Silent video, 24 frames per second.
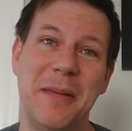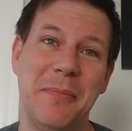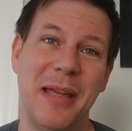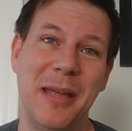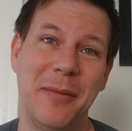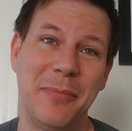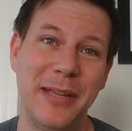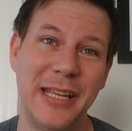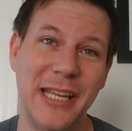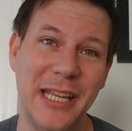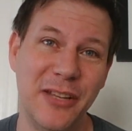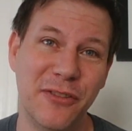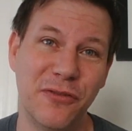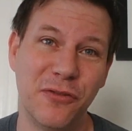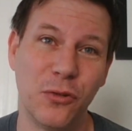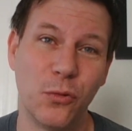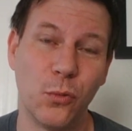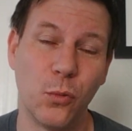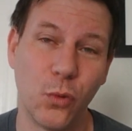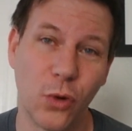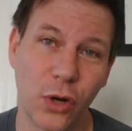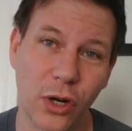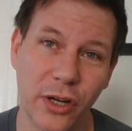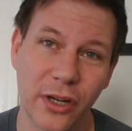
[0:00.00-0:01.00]
maybe
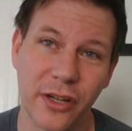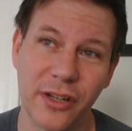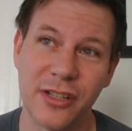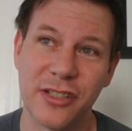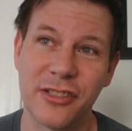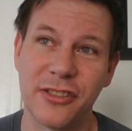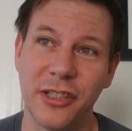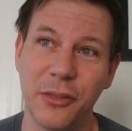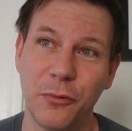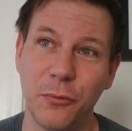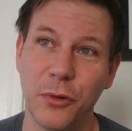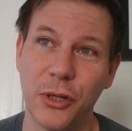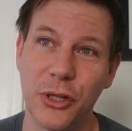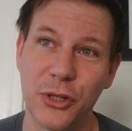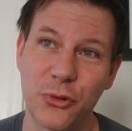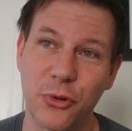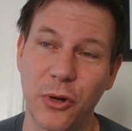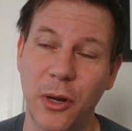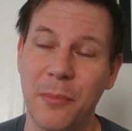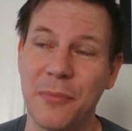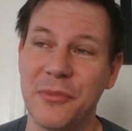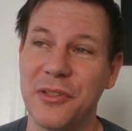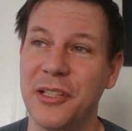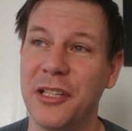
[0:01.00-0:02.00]
even worse than what
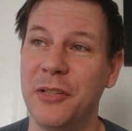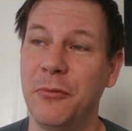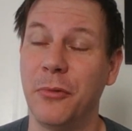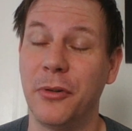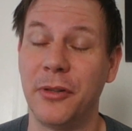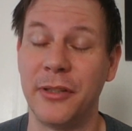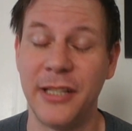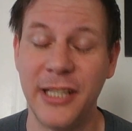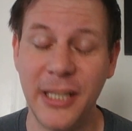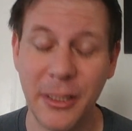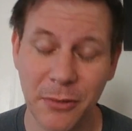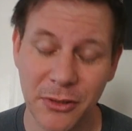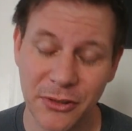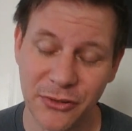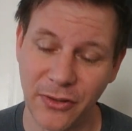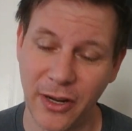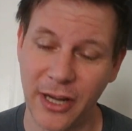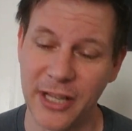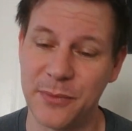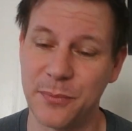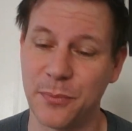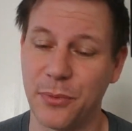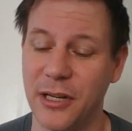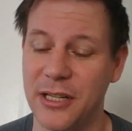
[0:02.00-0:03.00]
Trump did when he was
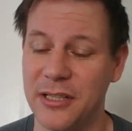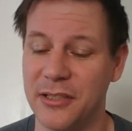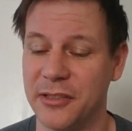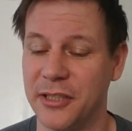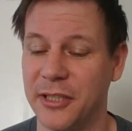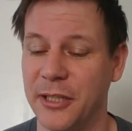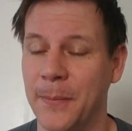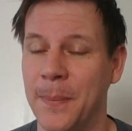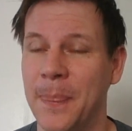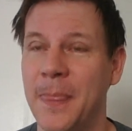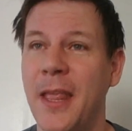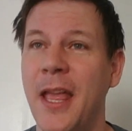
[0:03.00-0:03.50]
vice president.